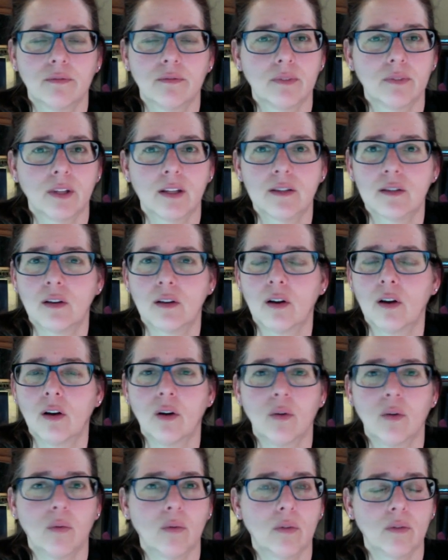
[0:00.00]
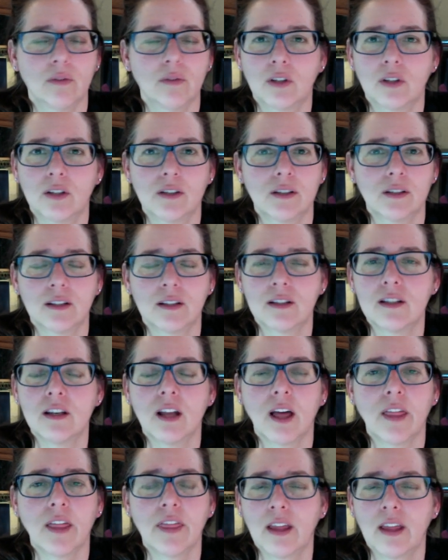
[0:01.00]
it's
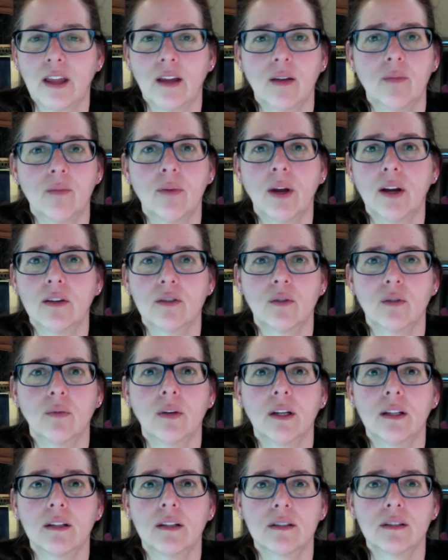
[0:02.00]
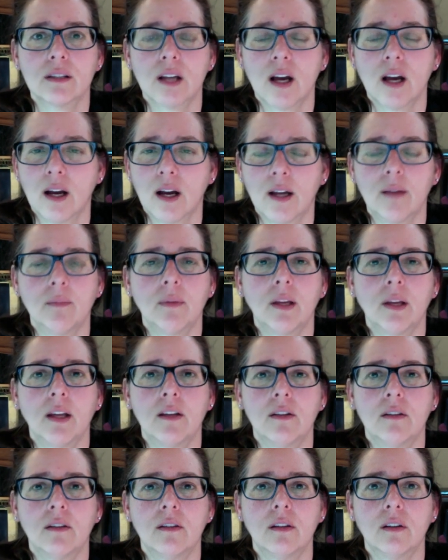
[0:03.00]
nothing compared to when it's time
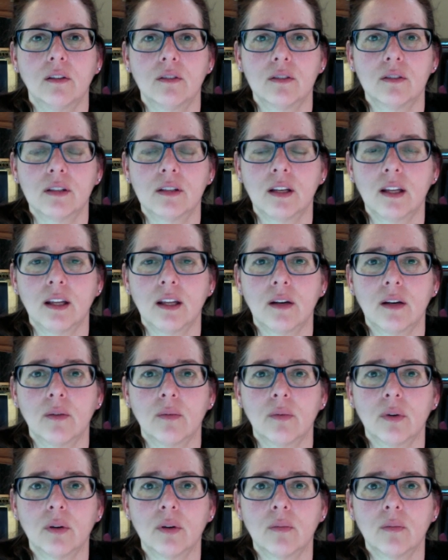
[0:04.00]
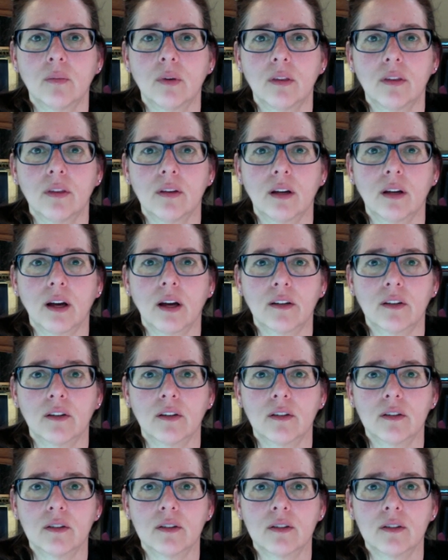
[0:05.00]
and you're sitting in a room with the
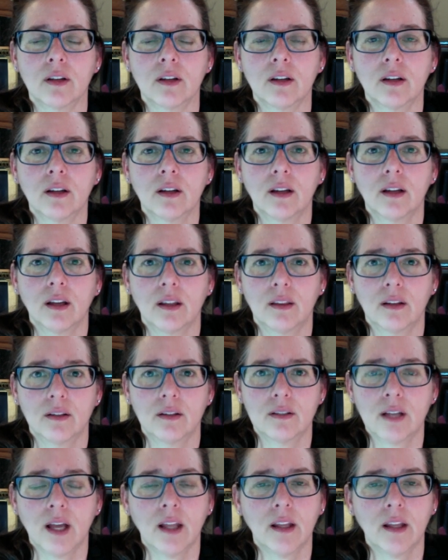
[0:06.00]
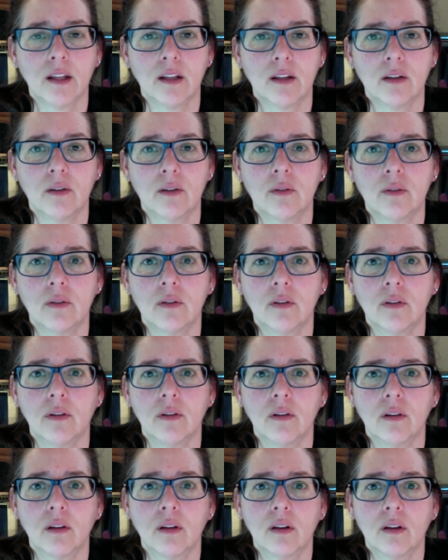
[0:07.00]
doctors and they're telling you,
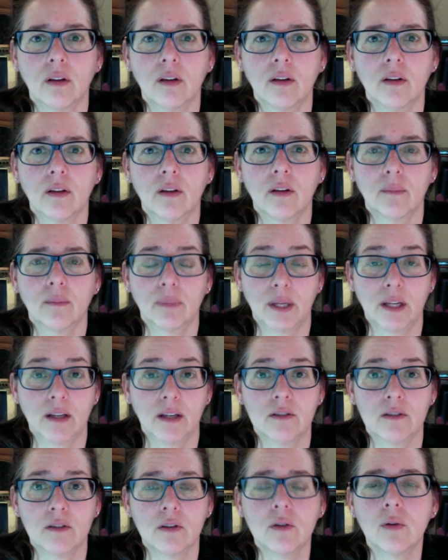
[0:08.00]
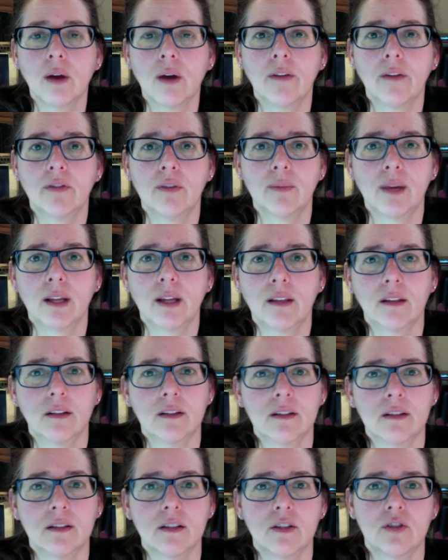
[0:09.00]
because you have to make the
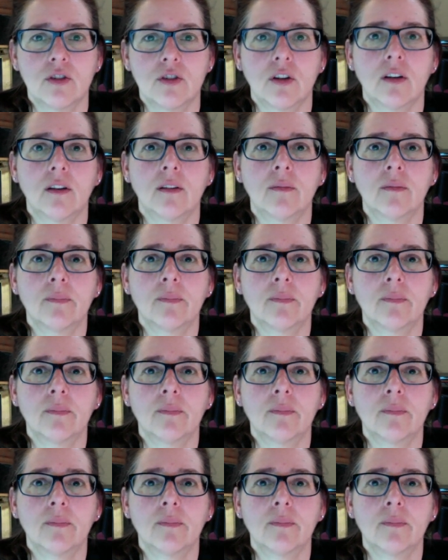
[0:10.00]
decision